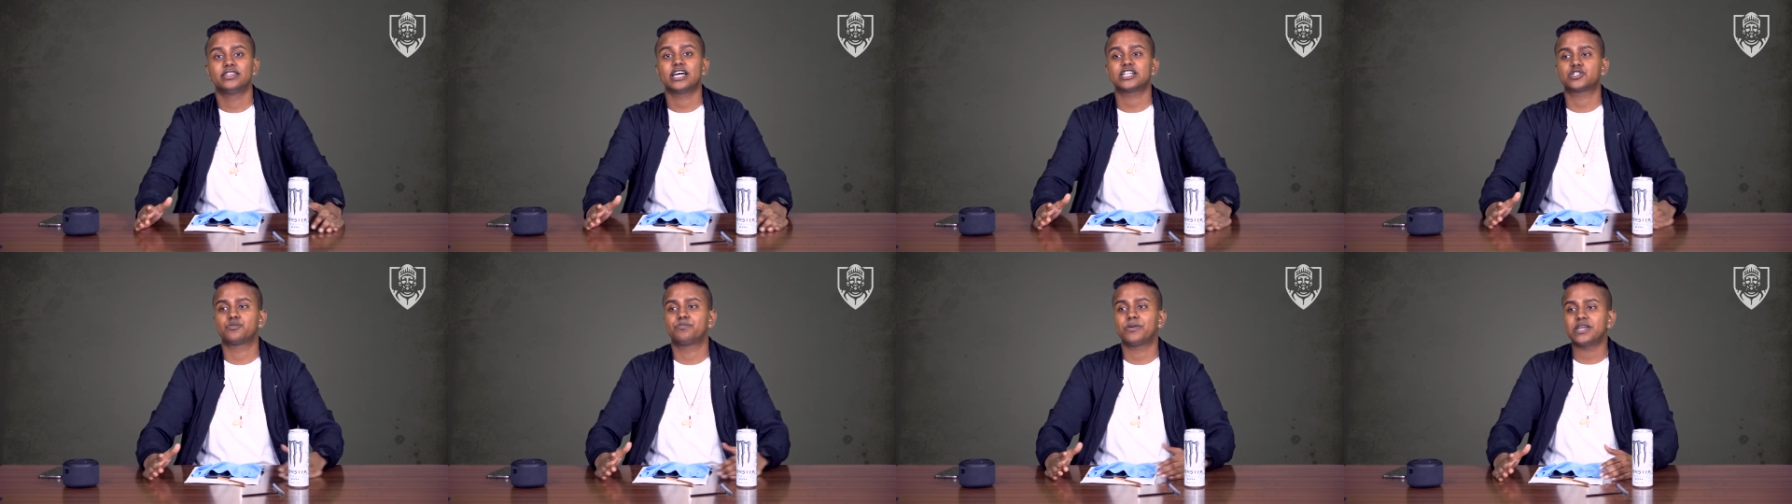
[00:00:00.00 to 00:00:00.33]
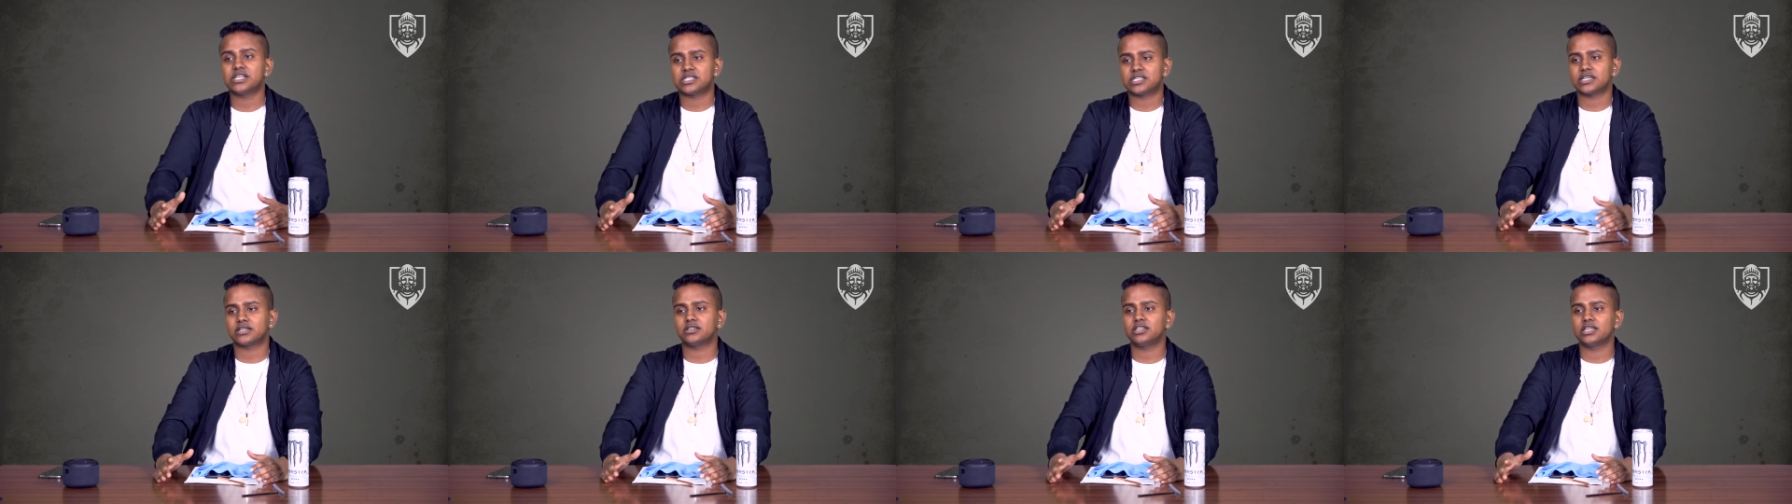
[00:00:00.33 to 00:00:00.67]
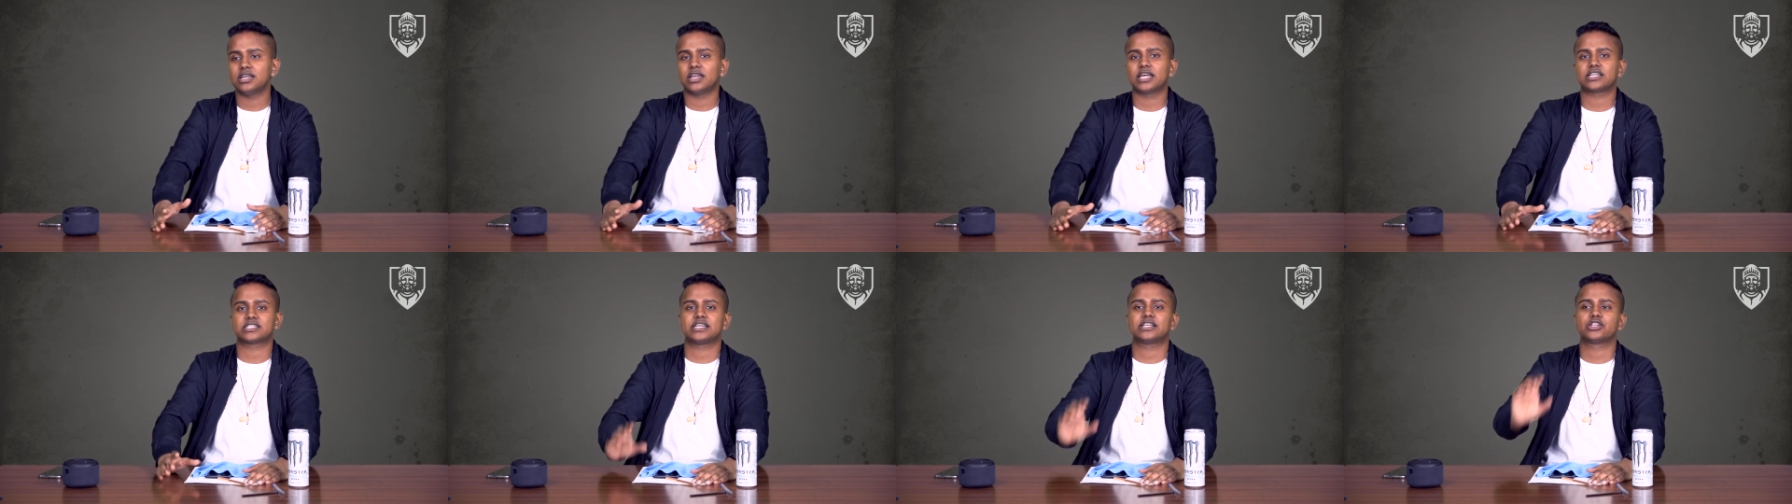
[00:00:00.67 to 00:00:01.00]
that's basically
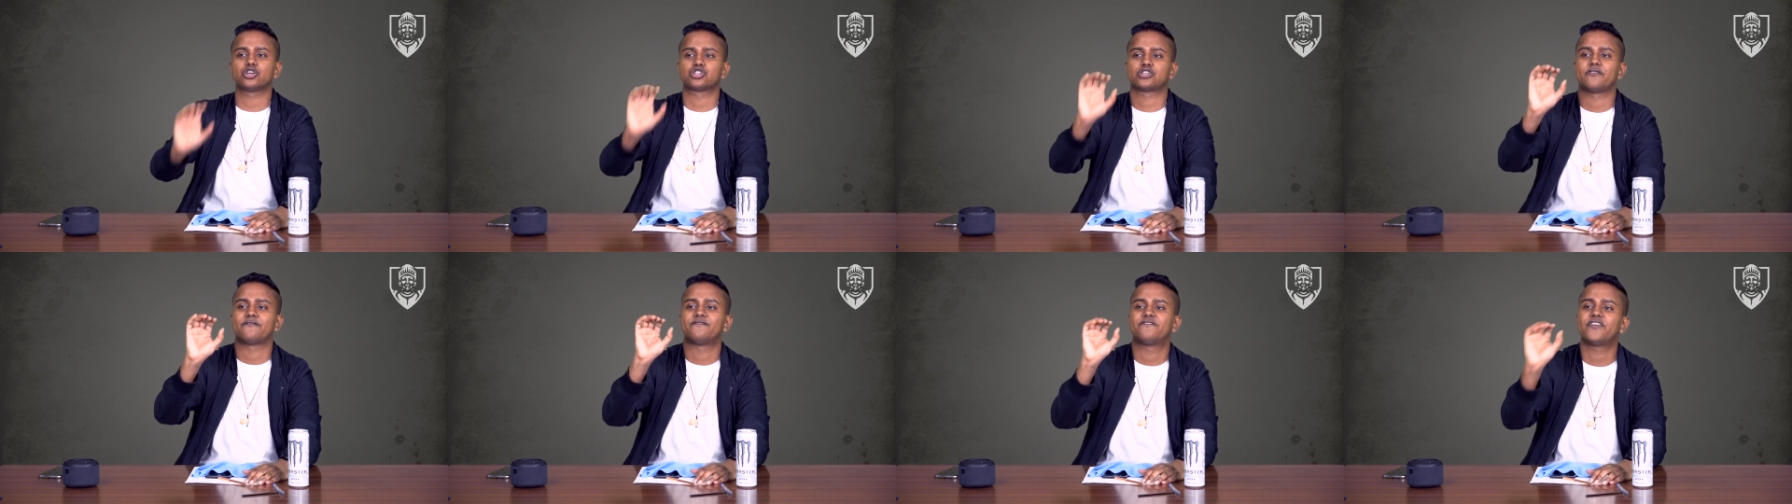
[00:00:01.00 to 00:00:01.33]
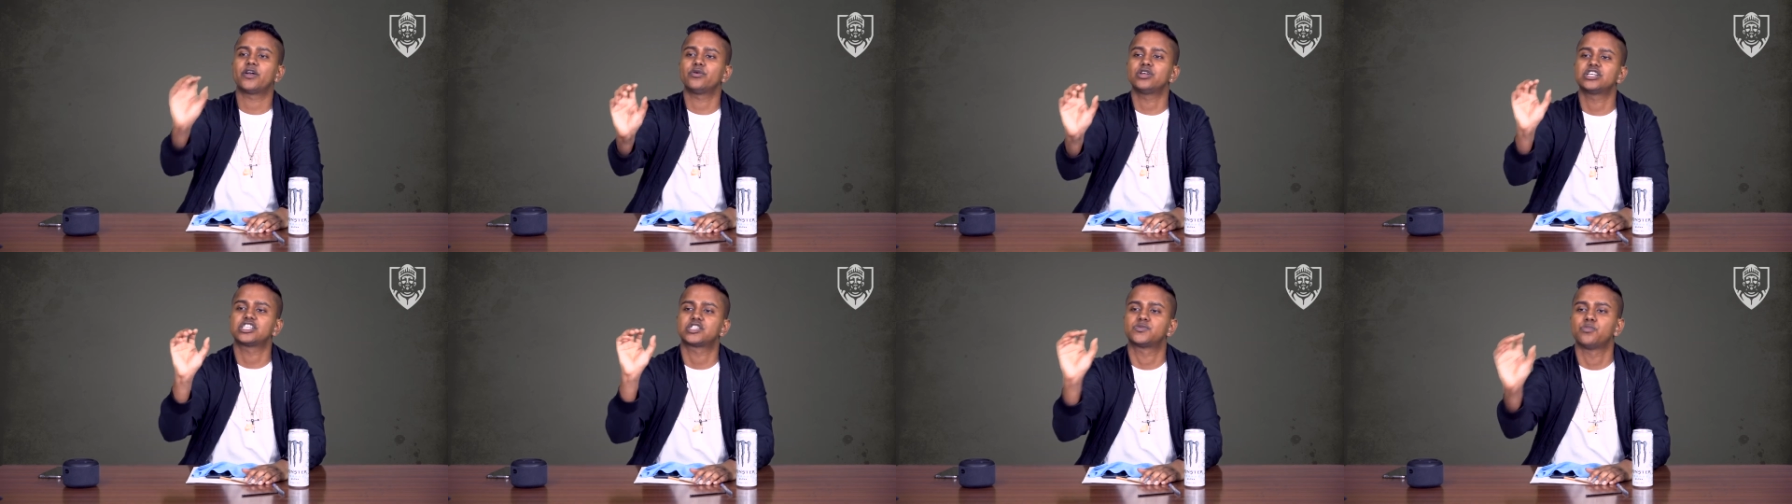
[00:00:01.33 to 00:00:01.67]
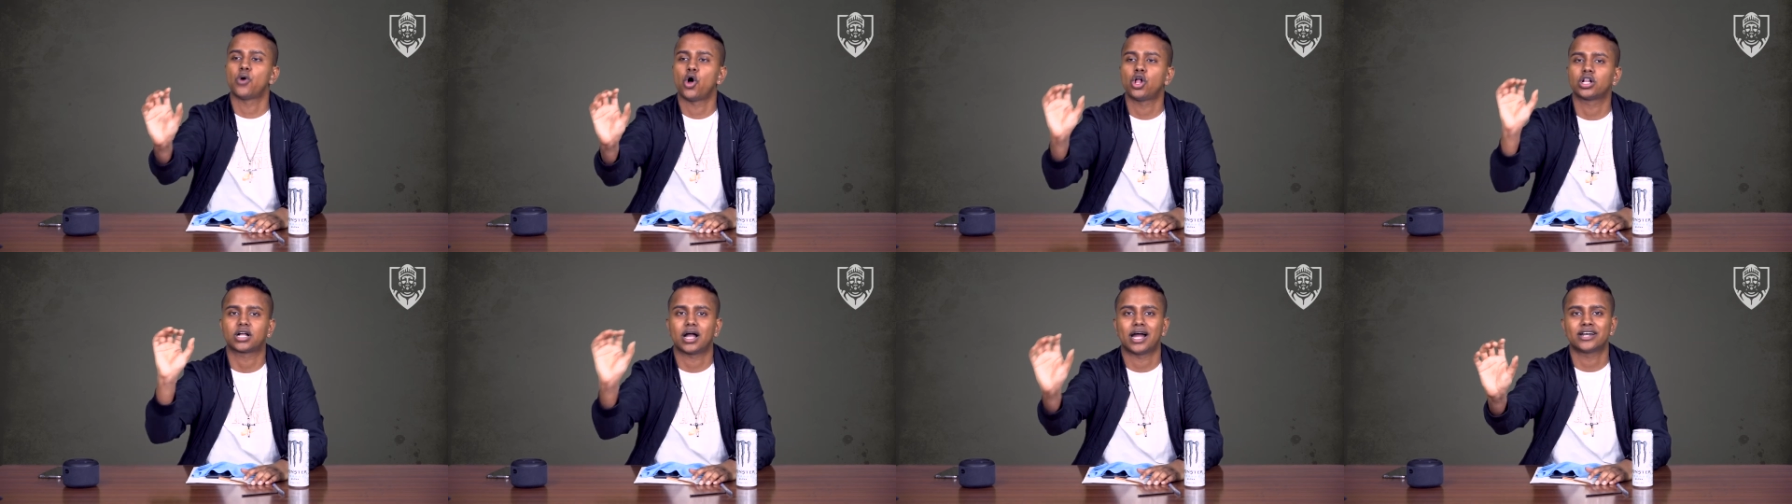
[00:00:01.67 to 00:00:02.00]
like saying there's a very
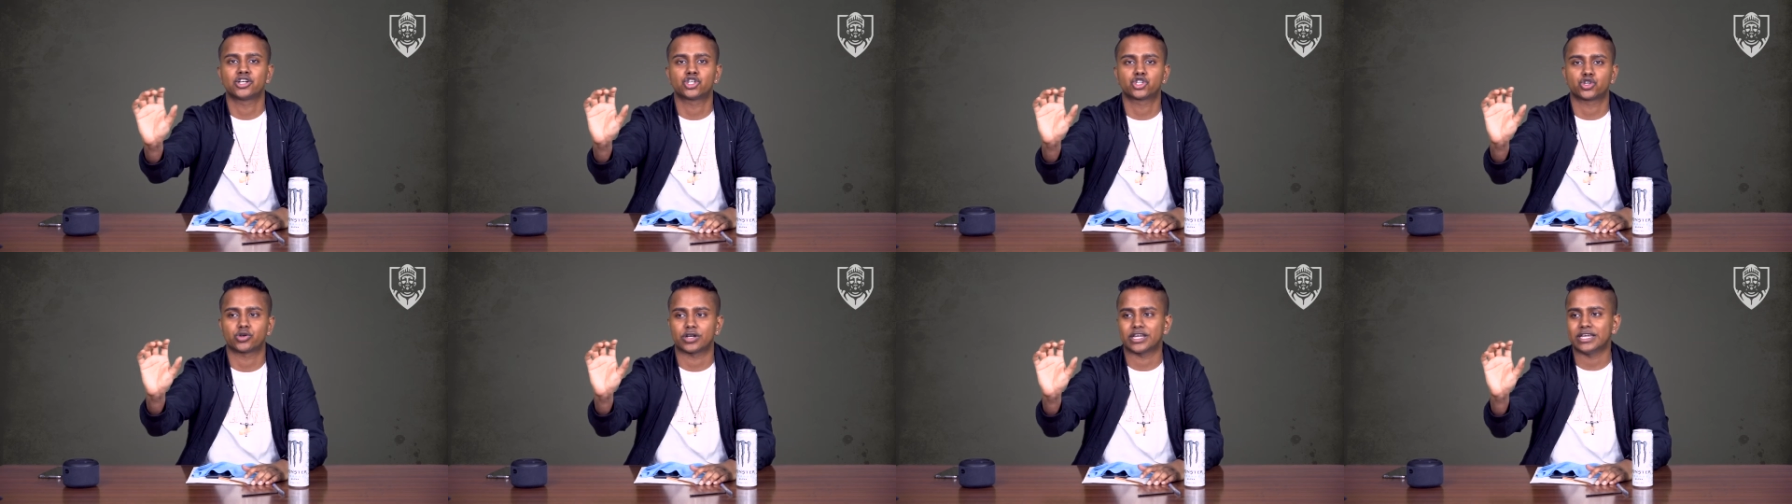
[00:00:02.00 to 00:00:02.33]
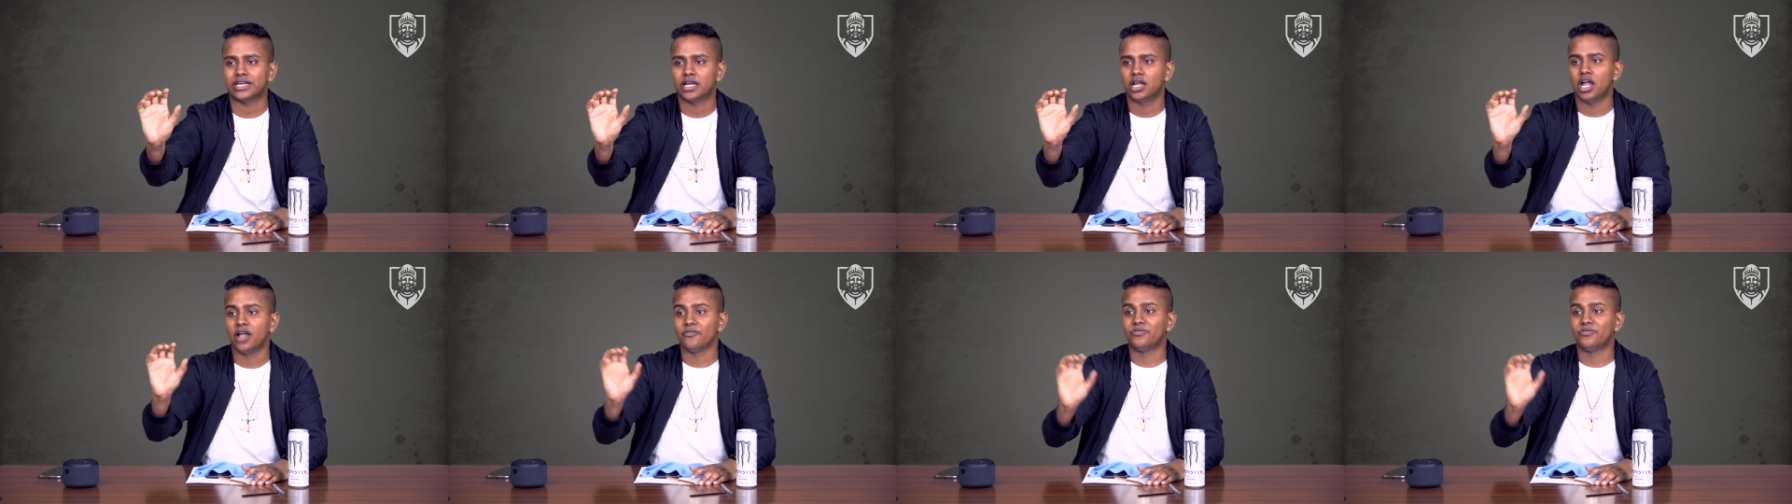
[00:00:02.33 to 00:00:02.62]
small country